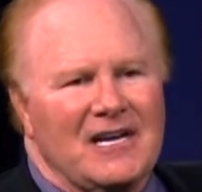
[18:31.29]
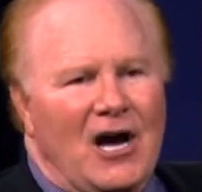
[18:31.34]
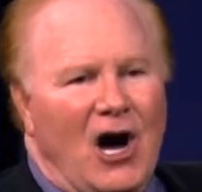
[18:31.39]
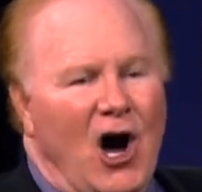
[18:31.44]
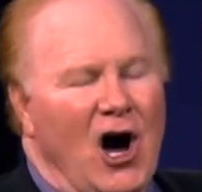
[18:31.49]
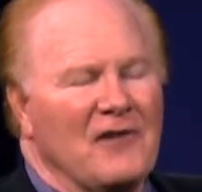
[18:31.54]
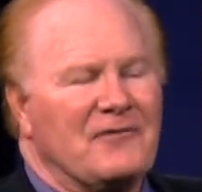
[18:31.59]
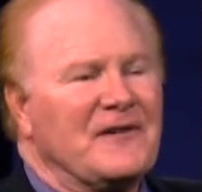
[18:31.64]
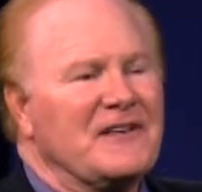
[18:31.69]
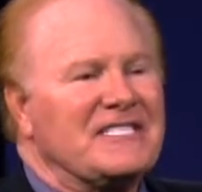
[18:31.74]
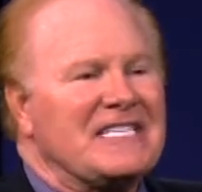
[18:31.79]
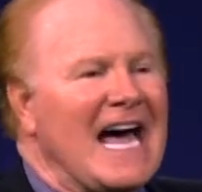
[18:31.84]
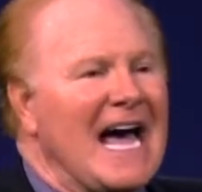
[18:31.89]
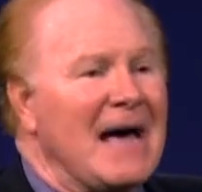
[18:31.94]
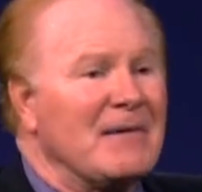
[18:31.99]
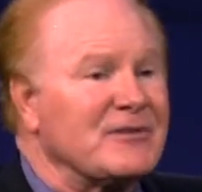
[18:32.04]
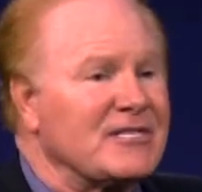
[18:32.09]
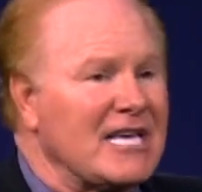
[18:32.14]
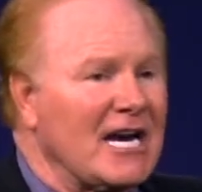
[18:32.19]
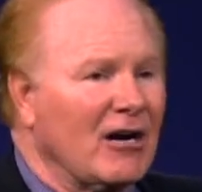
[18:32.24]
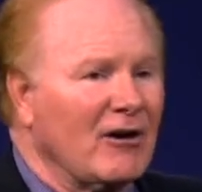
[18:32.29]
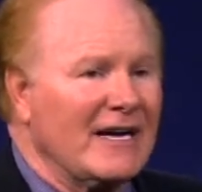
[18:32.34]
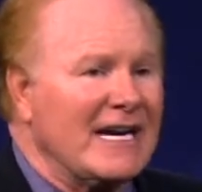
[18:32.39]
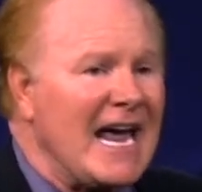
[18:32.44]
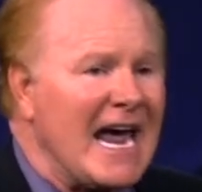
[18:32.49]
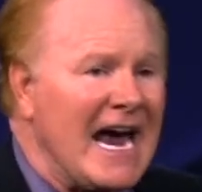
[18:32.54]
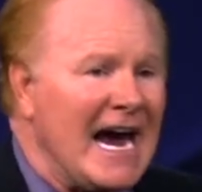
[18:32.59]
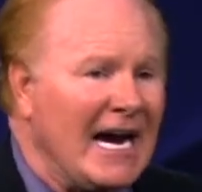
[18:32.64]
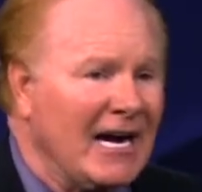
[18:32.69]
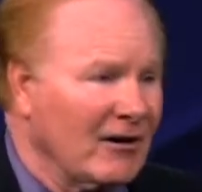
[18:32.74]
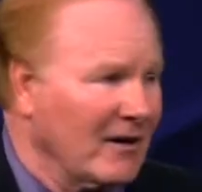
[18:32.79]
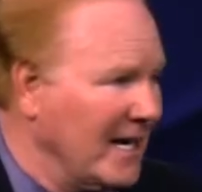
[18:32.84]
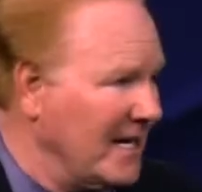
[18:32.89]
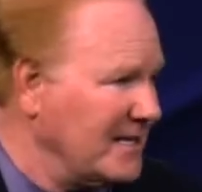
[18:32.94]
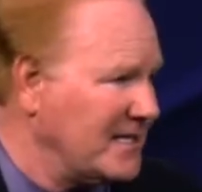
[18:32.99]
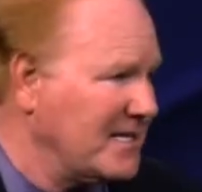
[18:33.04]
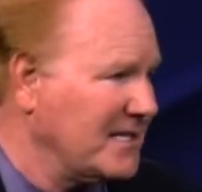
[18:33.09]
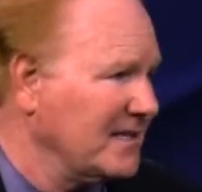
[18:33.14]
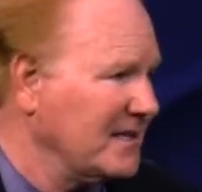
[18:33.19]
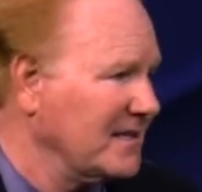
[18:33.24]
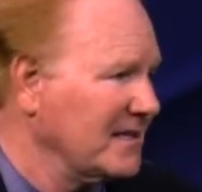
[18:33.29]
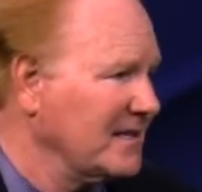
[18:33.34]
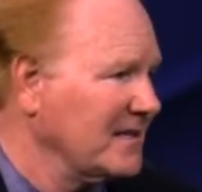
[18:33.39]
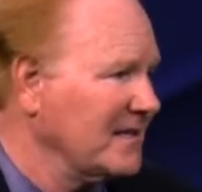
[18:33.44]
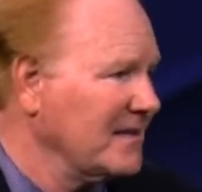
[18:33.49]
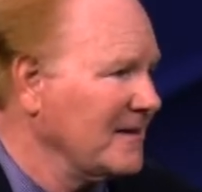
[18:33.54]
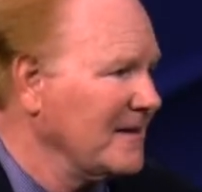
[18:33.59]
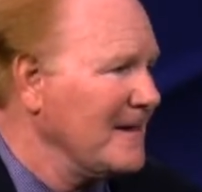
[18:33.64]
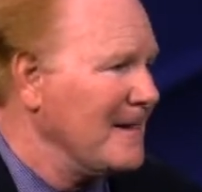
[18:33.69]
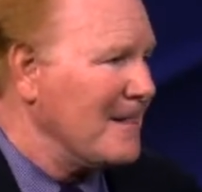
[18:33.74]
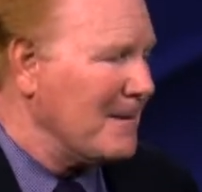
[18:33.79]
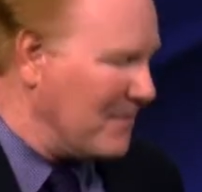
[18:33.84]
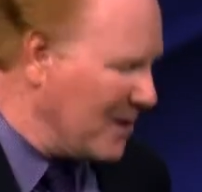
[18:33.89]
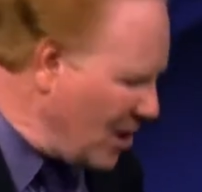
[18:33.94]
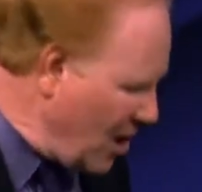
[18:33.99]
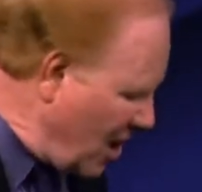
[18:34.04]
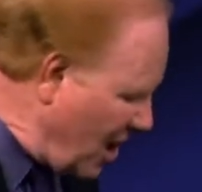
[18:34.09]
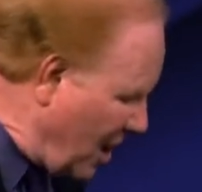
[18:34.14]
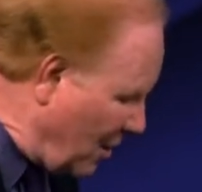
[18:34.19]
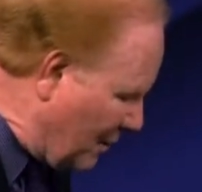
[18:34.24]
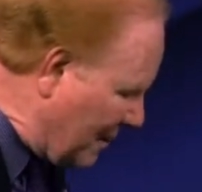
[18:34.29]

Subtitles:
Oftentimes they're inherent. But oh,